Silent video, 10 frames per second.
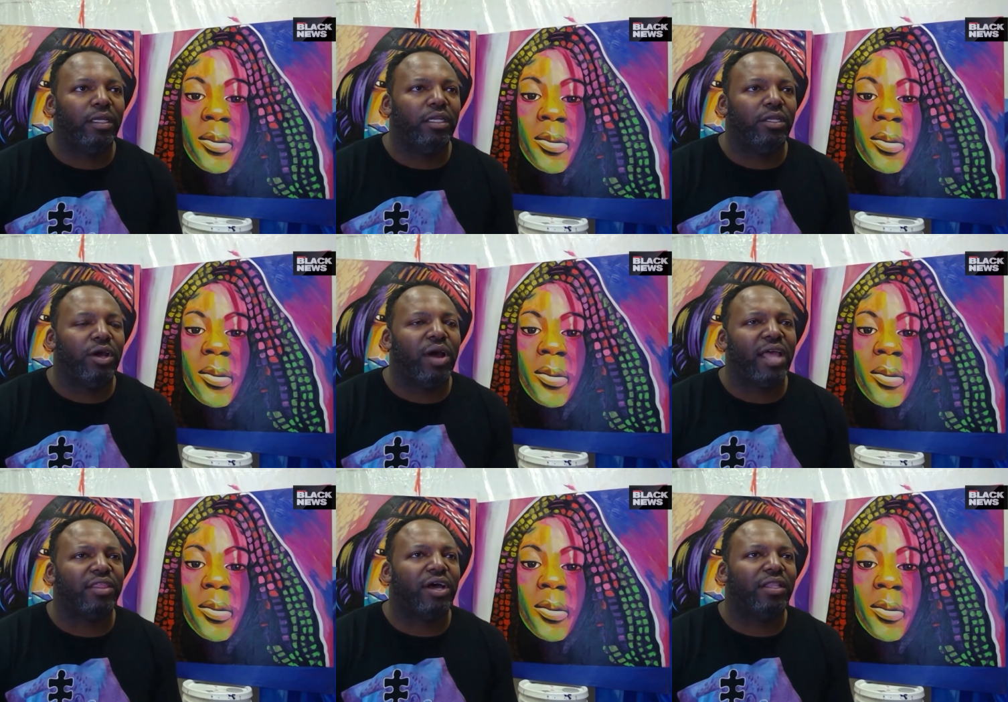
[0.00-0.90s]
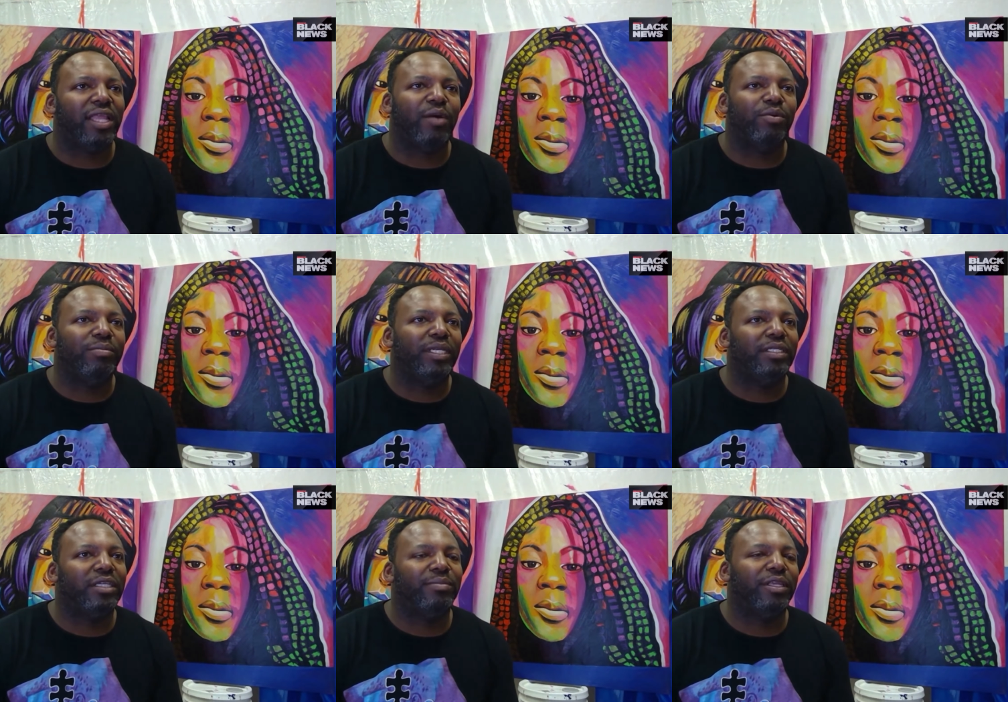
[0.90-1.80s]
Speaker 1: you know, I thought that would be
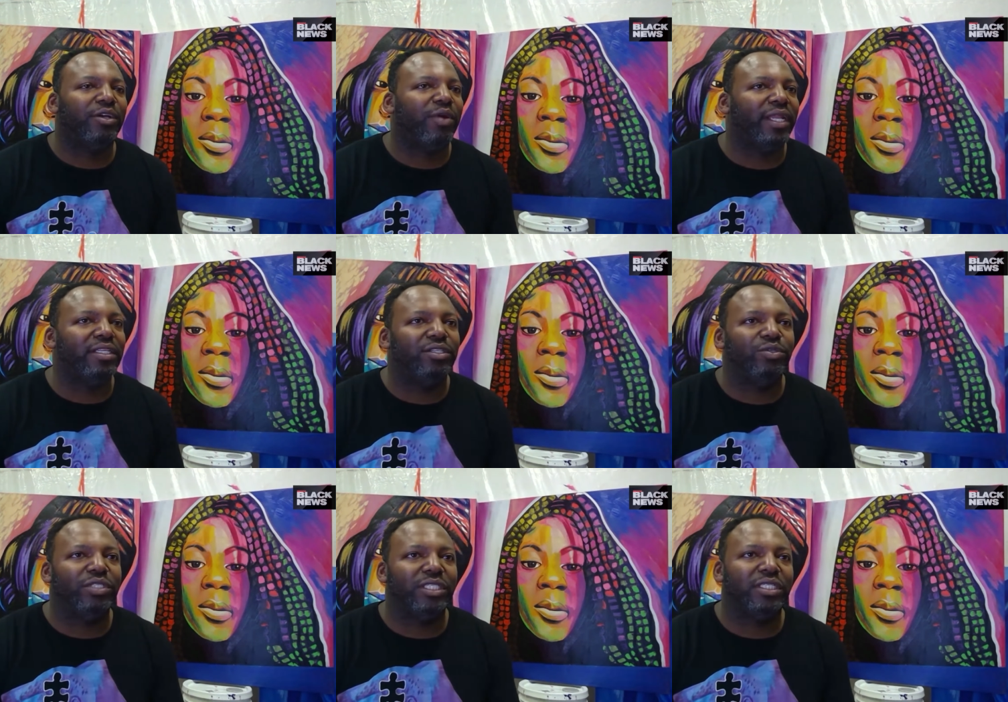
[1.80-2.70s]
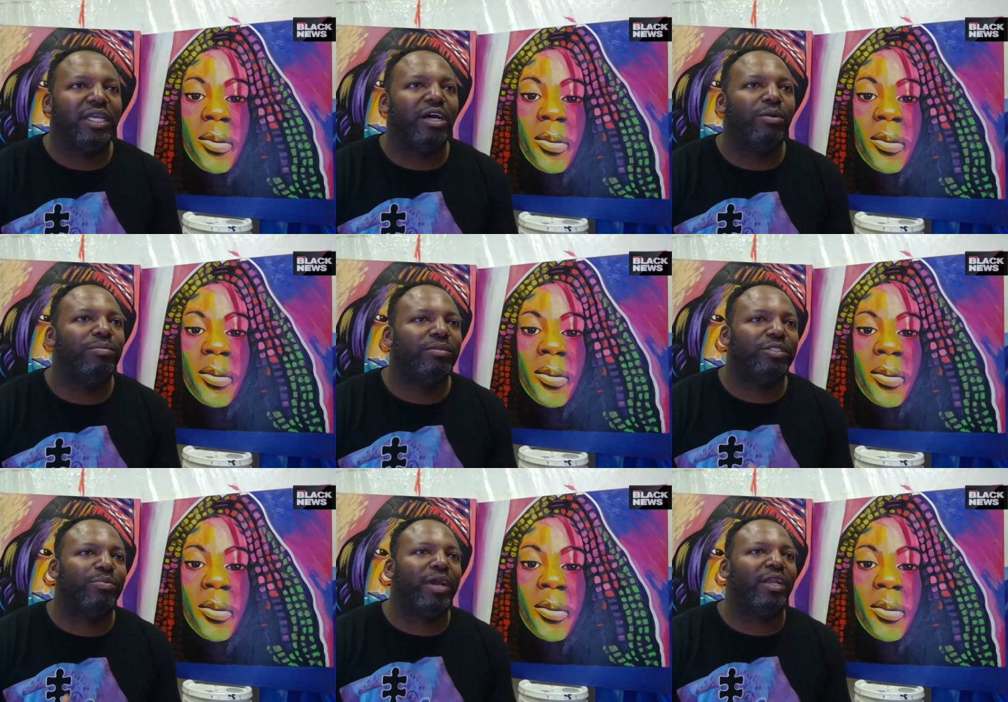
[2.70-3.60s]
something great to do just to help
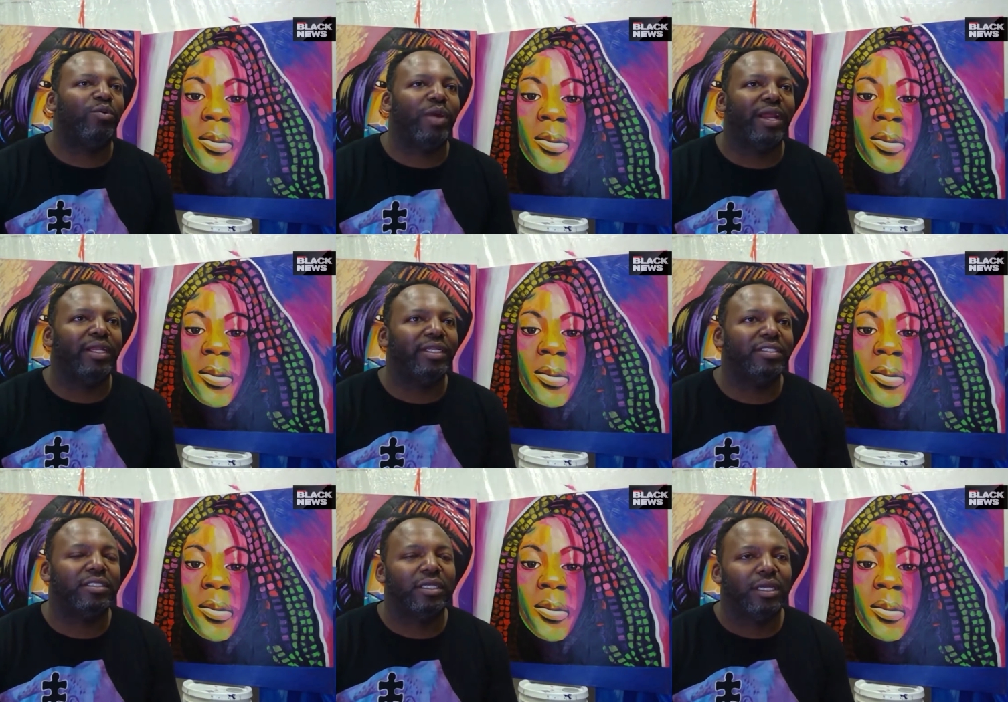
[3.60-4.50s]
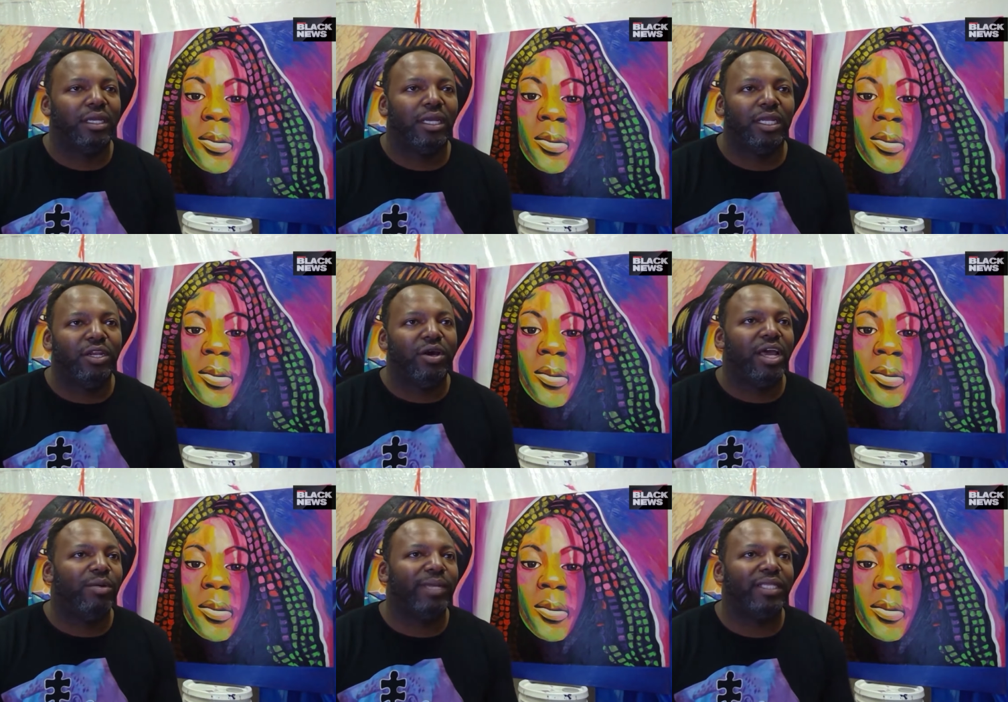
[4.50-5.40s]
spread awareness and you know
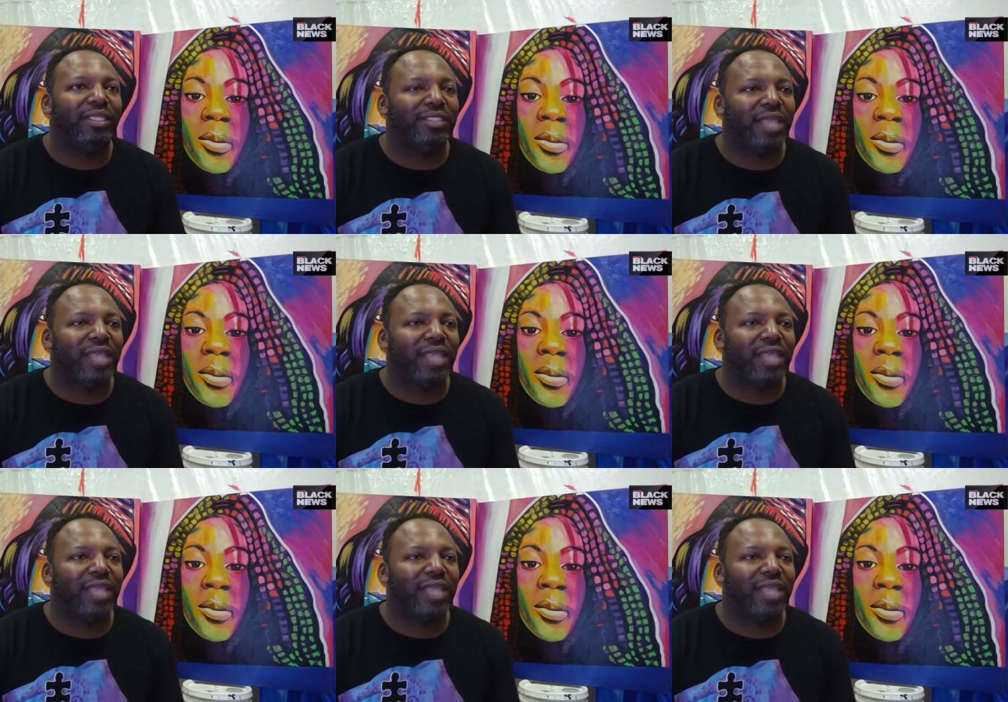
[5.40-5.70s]
help get this